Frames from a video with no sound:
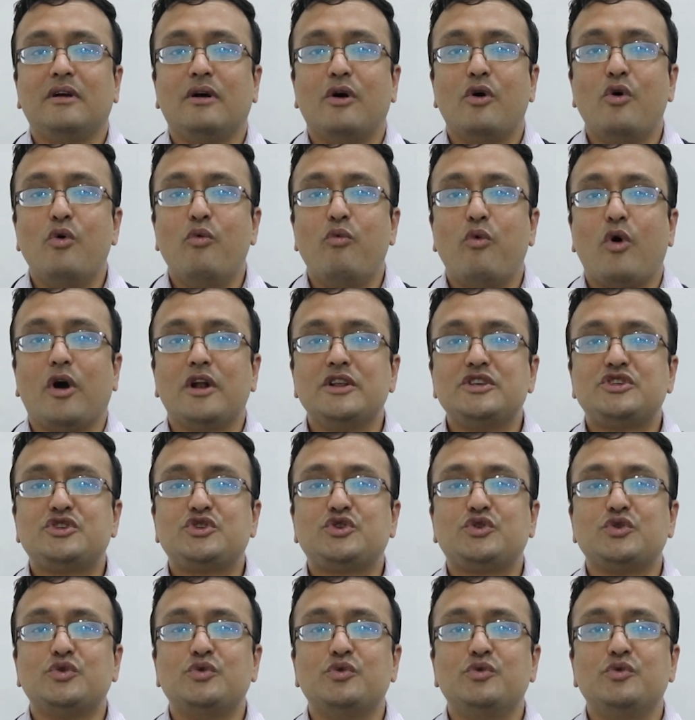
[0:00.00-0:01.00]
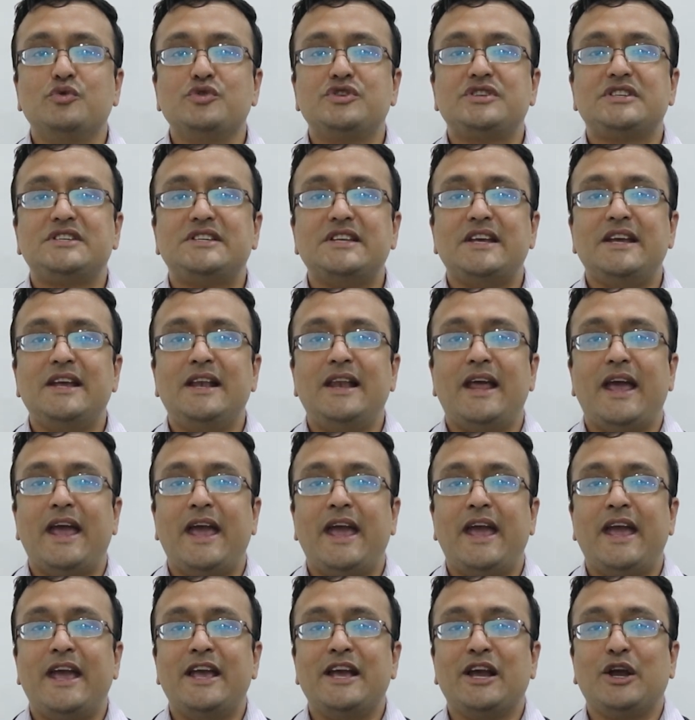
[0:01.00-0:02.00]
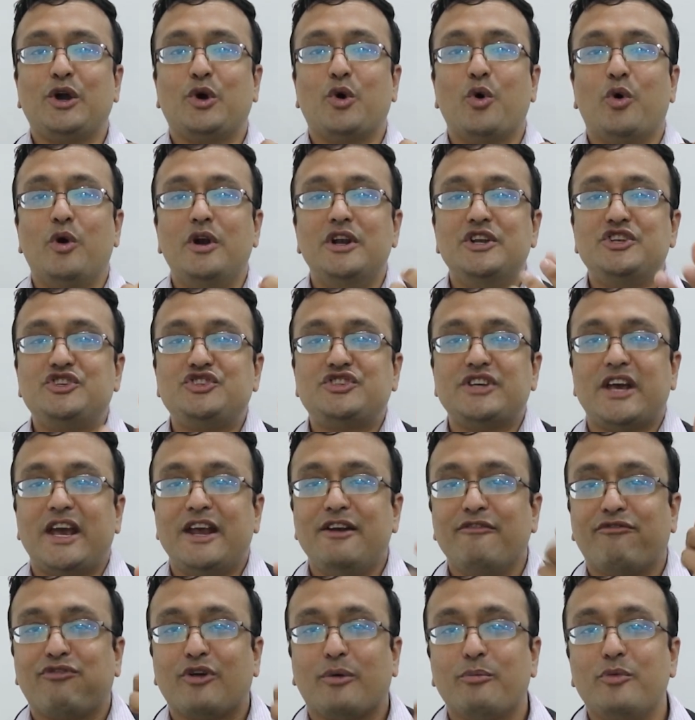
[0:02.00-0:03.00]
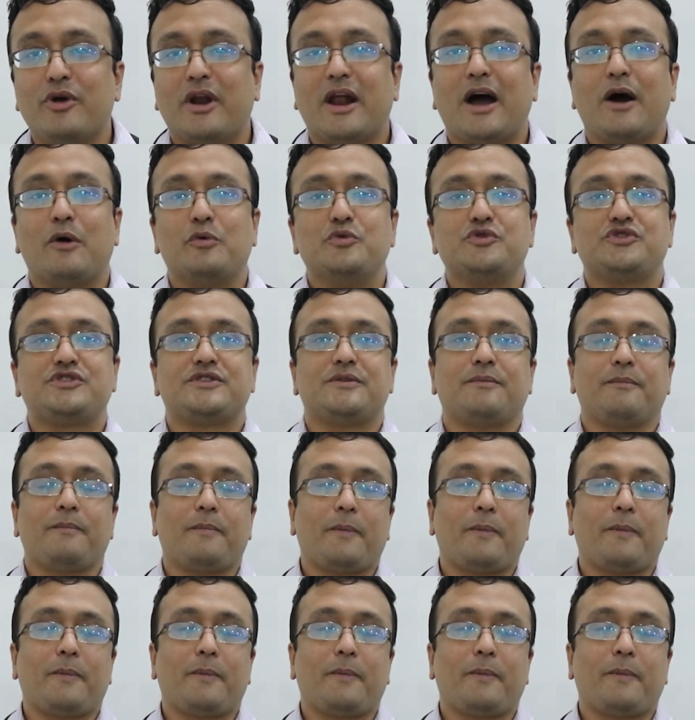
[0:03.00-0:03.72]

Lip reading: who wants to steal a gold chain from your house.